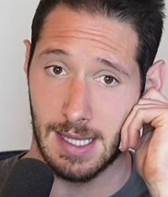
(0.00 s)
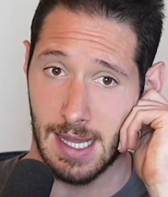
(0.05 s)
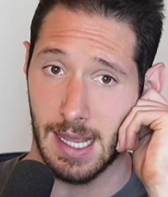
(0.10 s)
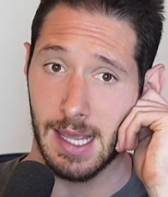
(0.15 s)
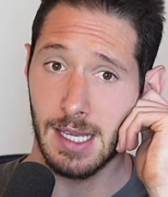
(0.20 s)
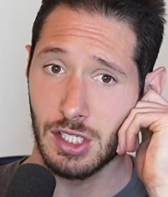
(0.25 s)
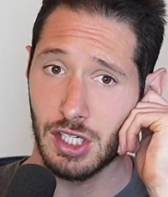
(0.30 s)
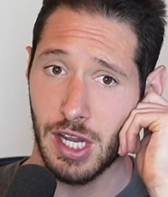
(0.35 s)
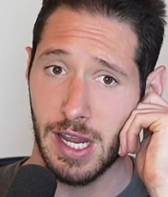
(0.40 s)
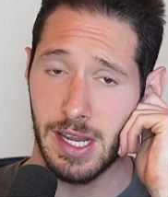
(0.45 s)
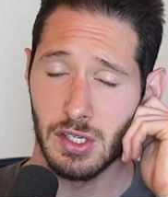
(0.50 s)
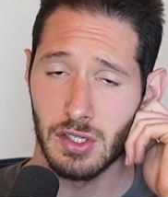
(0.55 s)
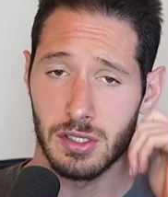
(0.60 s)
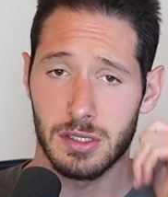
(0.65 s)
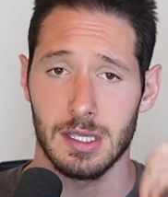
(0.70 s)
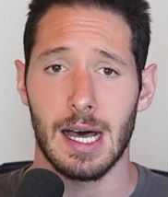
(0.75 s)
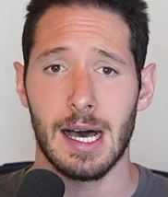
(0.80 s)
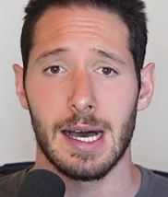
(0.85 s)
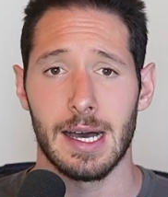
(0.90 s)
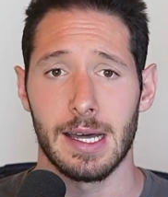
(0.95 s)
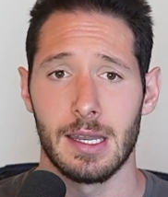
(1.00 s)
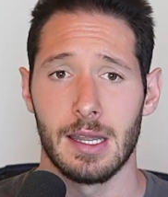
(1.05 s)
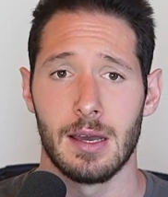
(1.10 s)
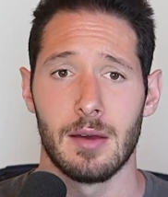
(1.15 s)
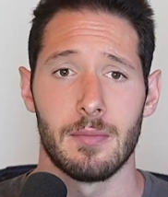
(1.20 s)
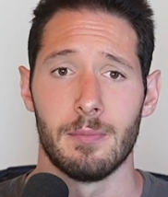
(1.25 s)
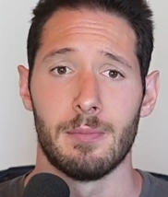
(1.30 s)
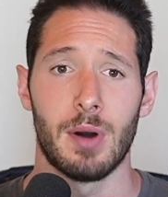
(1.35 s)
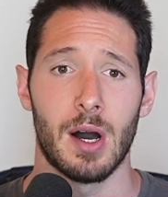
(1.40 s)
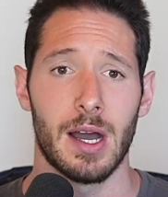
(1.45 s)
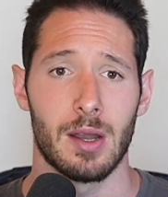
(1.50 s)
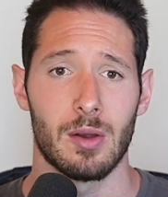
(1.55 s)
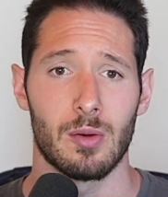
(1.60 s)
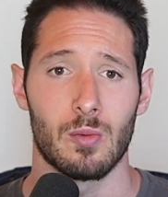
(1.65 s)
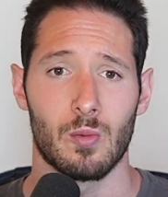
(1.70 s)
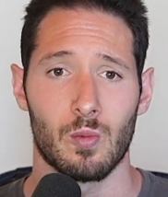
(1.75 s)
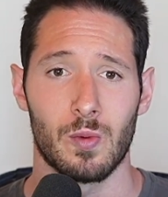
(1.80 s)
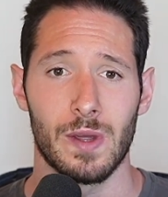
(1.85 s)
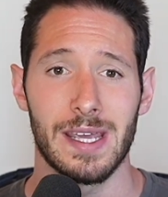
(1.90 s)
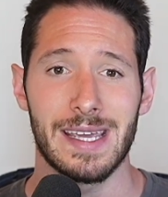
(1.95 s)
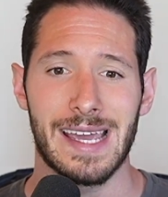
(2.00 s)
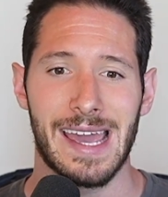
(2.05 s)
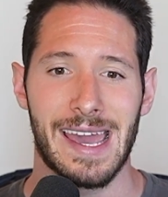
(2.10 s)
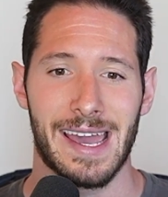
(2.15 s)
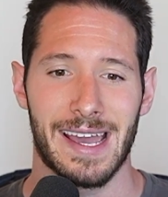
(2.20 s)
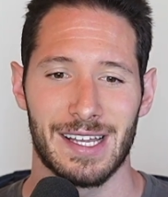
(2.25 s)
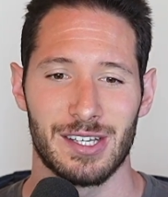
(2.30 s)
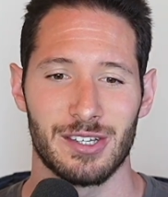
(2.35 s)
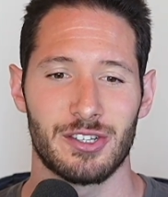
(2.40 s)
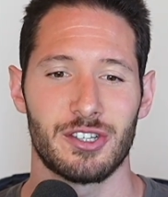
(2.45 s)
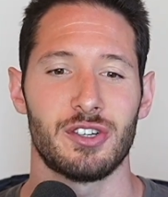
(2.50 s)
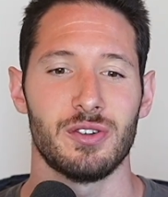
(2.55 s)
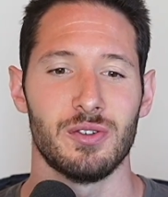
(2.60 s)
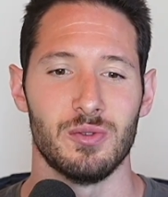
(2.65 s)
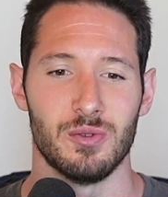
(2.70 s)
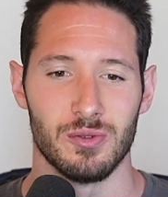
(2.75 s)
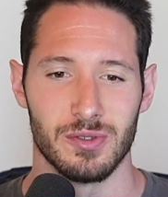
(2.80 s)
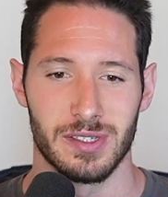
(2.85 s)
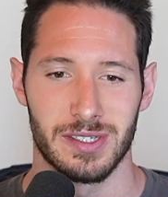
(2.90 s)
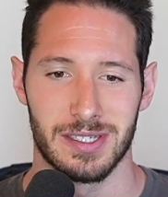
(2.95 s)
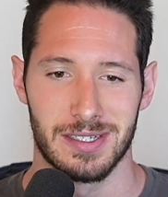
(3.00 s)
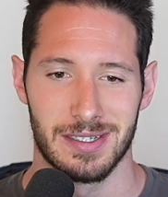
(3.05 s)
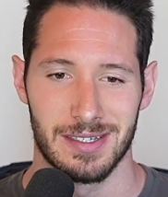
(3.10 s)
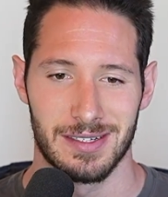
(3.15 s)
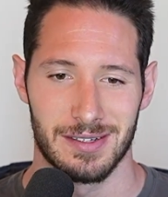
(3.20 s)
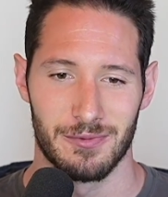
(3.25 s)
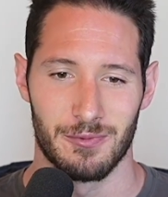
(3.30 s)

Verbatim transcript: They can change a lot, but we can't choose